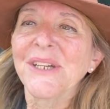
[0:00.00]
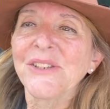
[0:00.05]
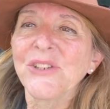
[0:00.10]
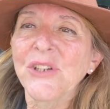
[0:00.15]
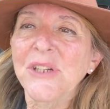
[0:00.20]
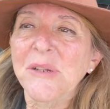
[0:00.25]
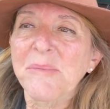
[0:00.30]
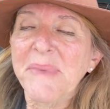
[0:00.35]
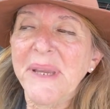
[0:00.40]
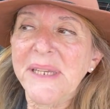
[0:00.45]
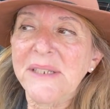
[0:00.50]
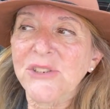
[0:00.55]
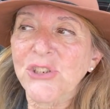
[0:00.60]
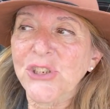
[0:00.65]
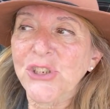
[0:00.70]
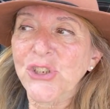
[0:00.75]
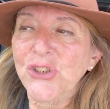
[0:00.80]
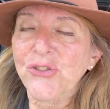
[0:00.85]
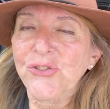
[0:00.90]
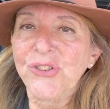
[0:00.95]
You can make
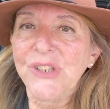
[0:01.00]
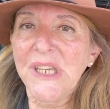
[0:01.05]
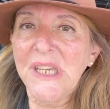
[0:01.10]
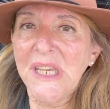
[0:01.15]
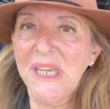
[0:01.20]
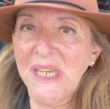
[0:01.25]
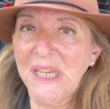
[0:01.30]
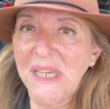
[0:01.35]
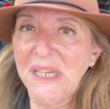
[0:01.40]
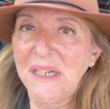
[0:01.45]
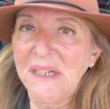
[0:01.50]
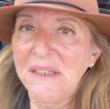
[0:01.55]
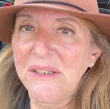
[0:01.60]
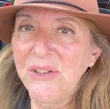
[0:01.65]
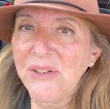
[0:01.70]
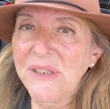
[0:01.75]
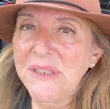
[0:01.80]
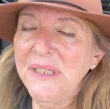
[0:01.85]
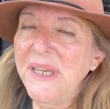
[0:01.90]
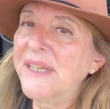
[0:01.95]
ginger tea.
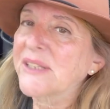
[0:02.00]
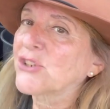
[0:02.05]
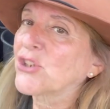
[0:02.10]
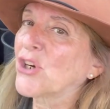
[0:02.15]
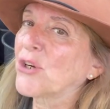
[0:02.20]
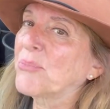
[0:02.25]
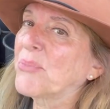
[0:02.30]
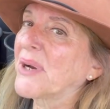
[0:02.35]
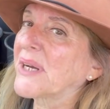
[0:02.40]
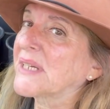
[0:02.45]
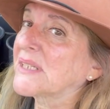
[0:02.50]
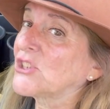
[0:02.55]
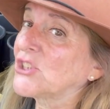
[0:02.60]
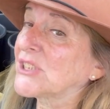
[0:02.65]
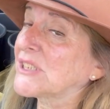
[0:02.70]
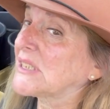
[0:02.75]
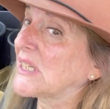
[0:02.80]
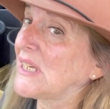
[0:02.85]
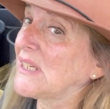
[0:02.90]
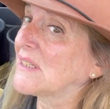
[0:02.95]
You can take turmeric and
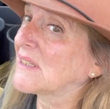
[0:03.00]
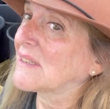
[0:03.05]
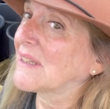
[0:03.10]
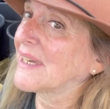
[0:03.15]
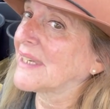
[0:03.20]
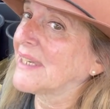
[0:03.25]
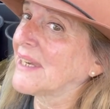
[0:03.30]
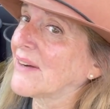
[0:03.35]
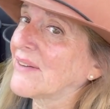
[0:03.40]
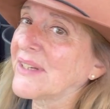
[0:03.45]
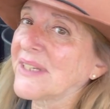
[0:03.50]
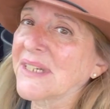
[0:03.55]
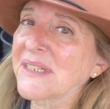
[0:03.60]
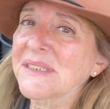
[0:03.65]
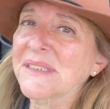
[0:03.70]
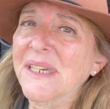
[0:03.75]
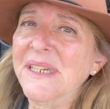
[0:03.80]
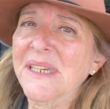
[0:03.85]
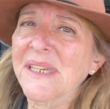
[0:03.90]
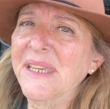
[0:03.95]
just eat it like Gary
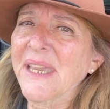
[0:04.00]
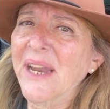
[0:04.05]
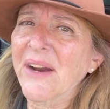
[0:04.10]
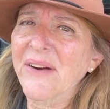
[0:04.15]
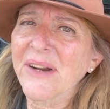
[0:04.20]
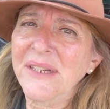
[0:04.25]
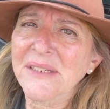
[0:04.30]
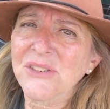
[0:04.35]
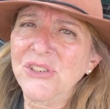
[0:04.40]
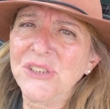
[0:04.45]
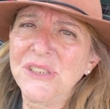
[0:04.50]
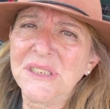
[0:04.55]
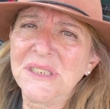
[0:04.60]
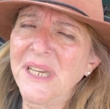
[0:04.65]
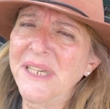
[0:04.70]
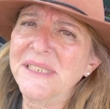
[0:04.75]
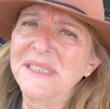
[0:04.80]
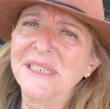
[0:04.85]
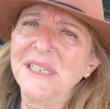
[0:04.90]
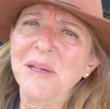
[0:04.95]
does, like a carrot. Just
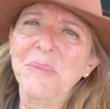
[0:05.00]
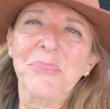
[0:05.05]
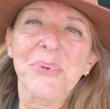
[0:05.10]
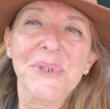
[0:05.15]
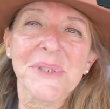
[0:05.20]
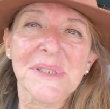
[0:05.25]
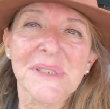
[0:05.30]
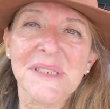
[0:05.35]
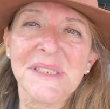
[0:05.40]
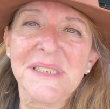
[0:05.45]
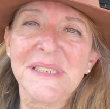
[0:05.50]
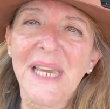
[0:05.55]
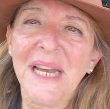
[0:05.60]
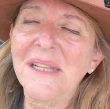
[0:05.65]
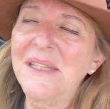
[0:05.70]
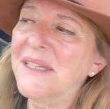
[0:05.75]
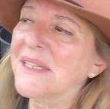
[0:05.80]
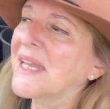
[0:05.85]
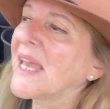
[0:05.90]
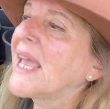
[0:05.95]
slice it up, put it in a
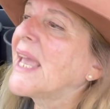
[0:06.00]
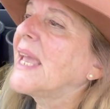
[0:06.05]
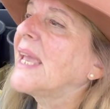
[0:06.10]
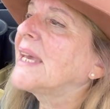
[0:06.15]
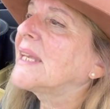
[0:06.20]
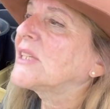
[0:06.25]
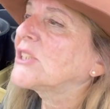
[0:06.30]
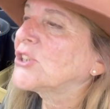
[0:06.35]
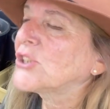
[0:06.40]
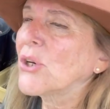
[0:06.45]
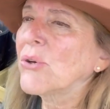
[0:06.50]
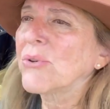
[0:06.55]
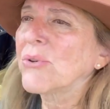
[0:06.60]
salad. It is so